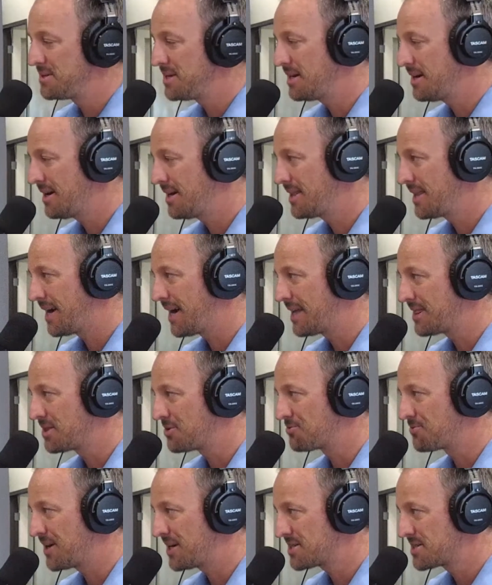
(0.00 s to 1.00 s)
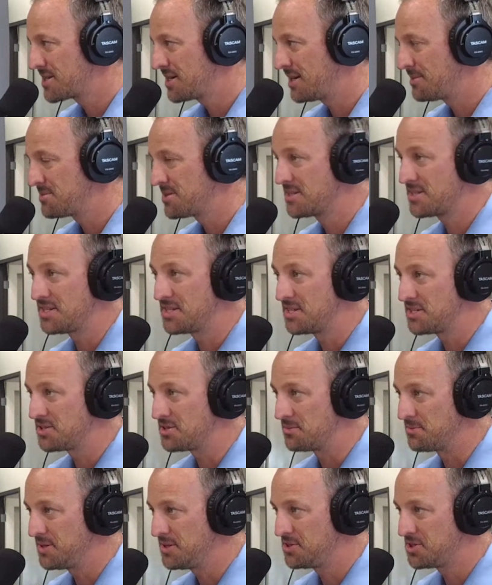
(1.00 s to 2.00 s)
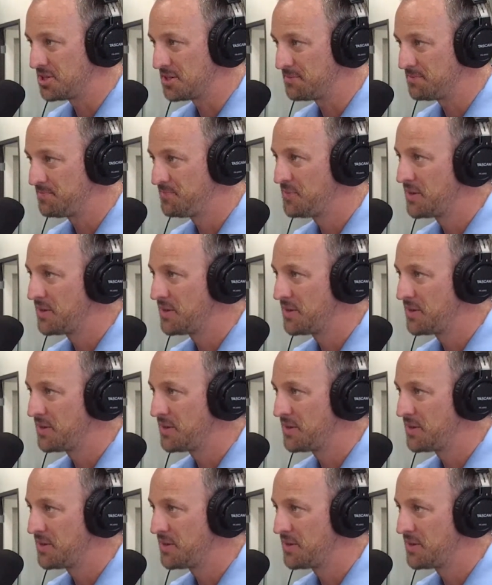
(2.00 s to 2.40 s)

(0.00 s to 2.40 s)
and beyond that, the rest comes as a distribution.